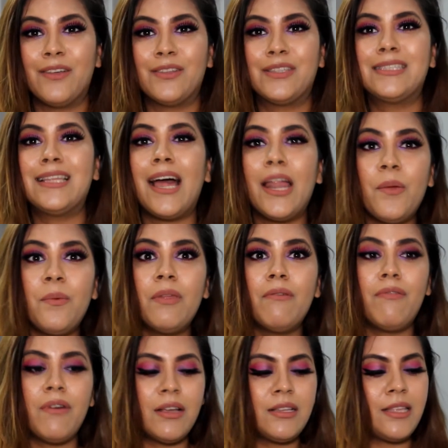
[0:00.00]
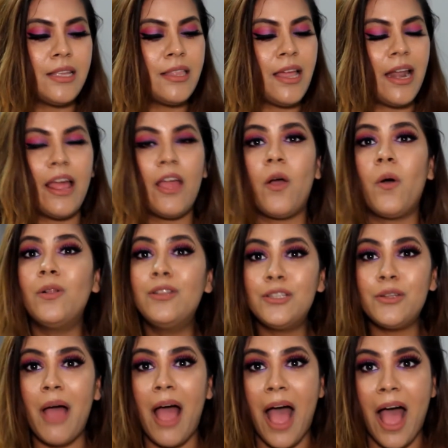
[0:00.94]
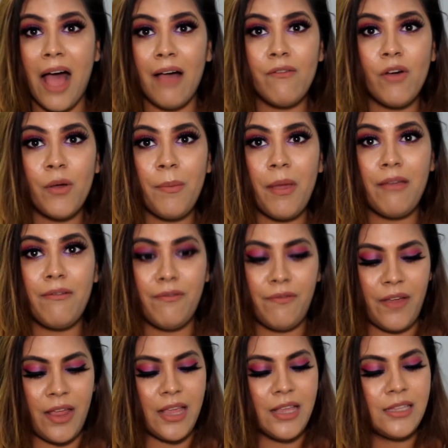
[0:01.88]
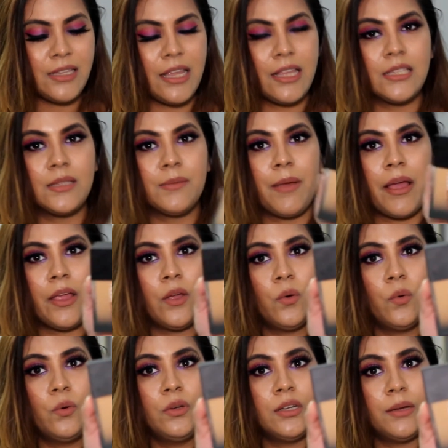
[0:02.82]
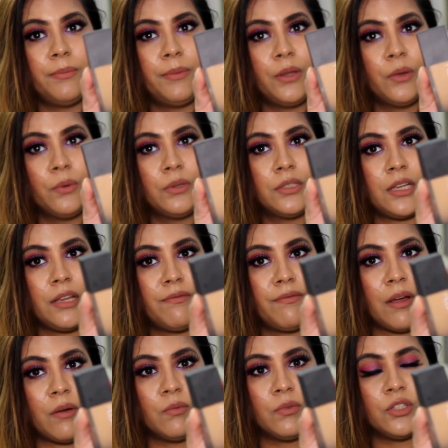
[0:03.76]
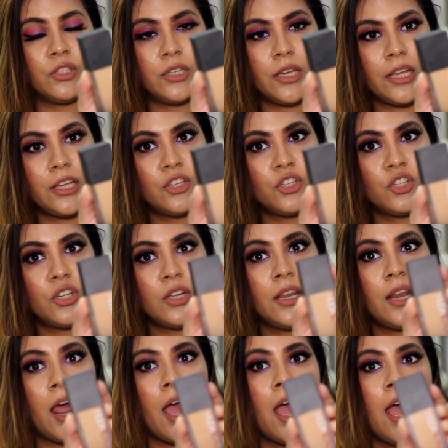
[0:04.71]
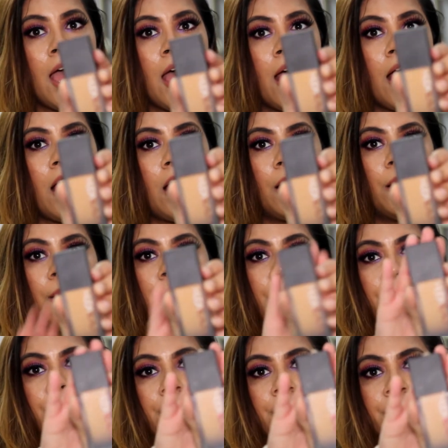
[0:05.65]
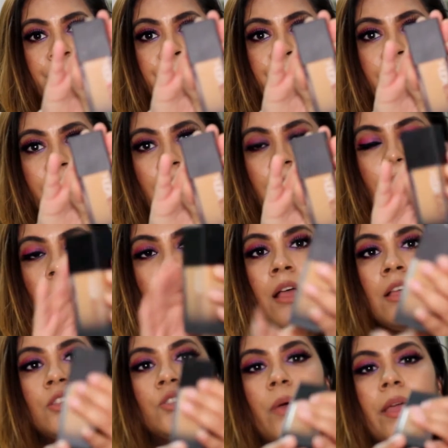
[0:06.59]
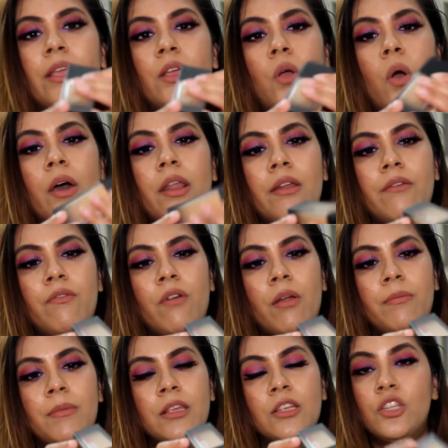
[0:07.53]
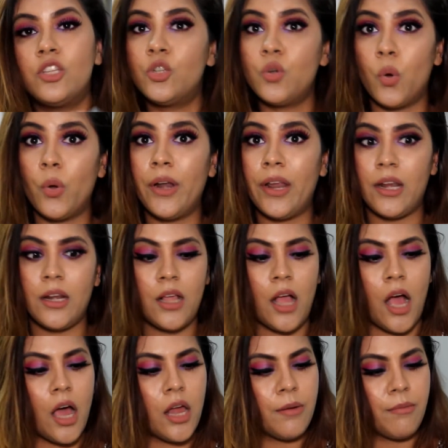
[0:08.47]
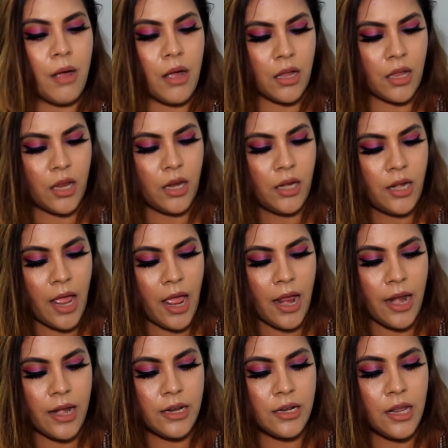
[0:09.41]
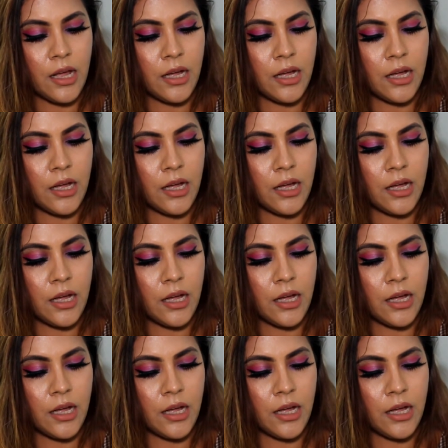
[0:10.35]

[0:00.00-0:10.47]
starting with the first thing that I also have on my face is my Huda Beauty foundation. Yeah, so I got it from this store in Khan Market, and